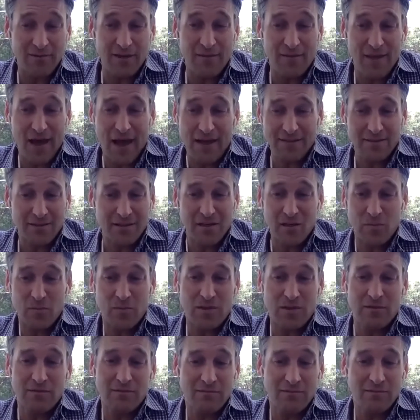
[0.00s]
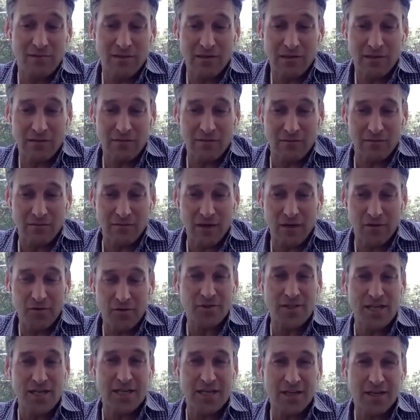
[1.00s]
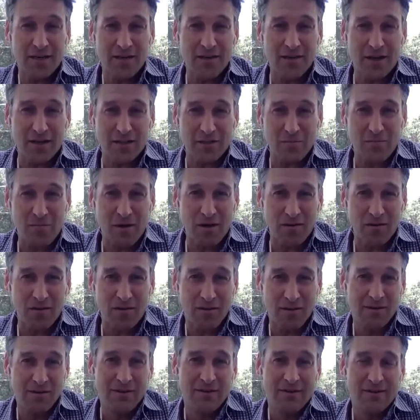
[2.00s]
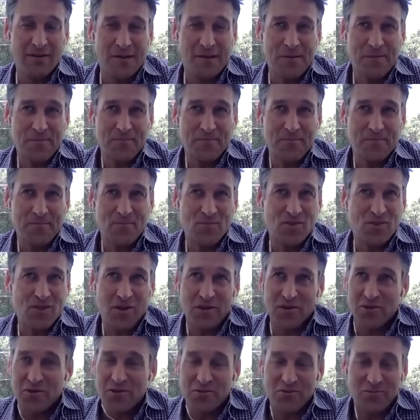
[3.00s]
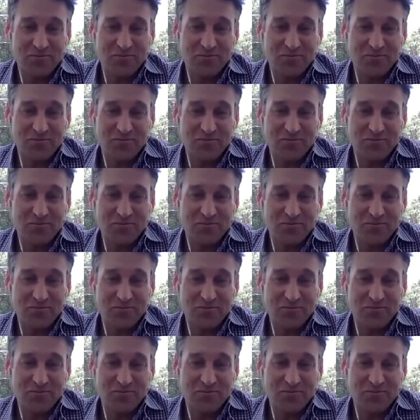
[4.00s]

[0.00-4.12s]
And that's going to be, you know, undertaken in the next month. So